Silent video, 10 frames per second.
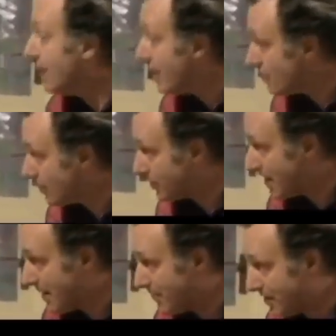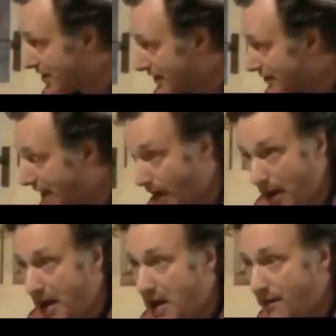a local celebrity. Now,
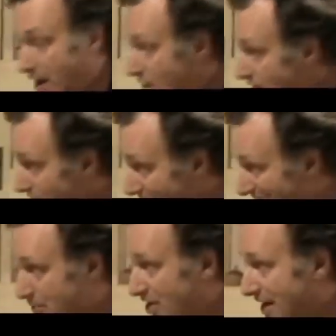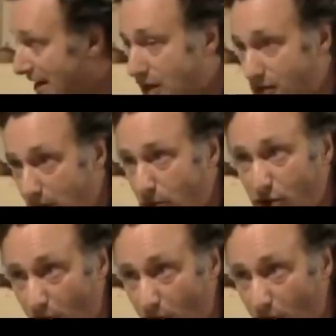if a local celebrity allows local